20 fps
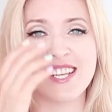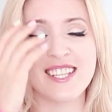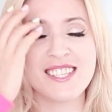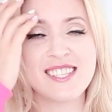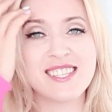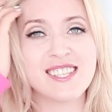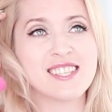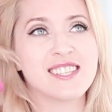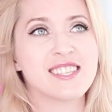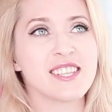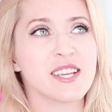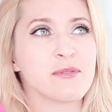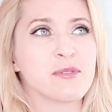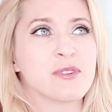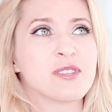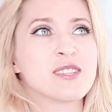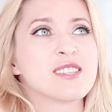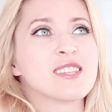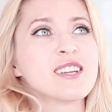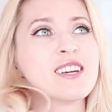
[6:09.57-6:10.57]
And since I
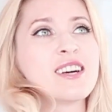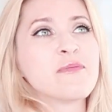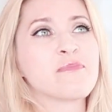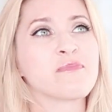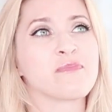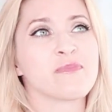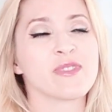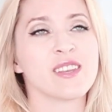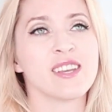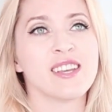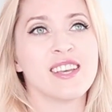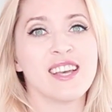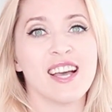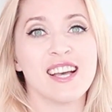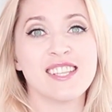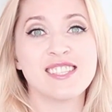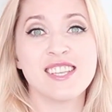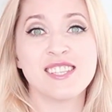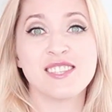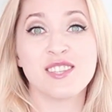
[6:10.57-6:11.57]
was
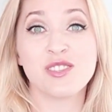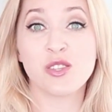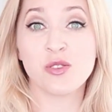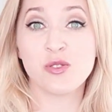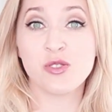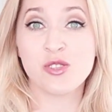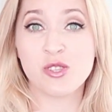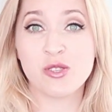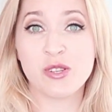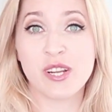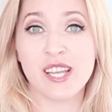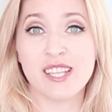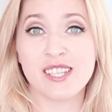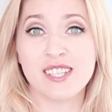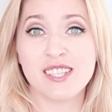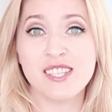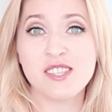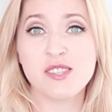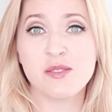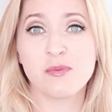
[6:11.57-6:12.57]
attending those
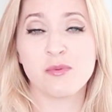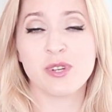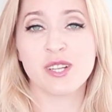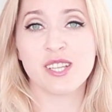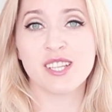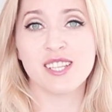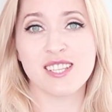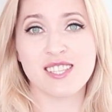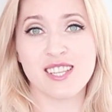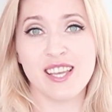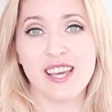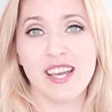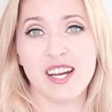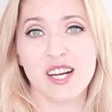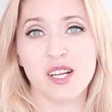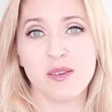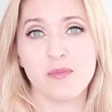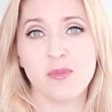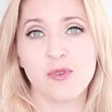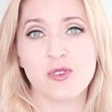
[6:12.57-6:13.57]
trainings, working as a
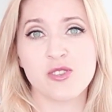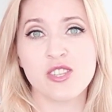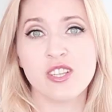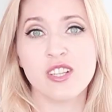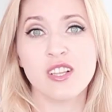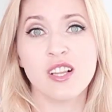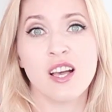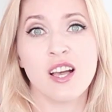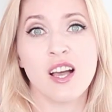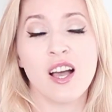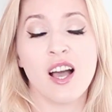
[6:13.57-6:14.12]
hair model,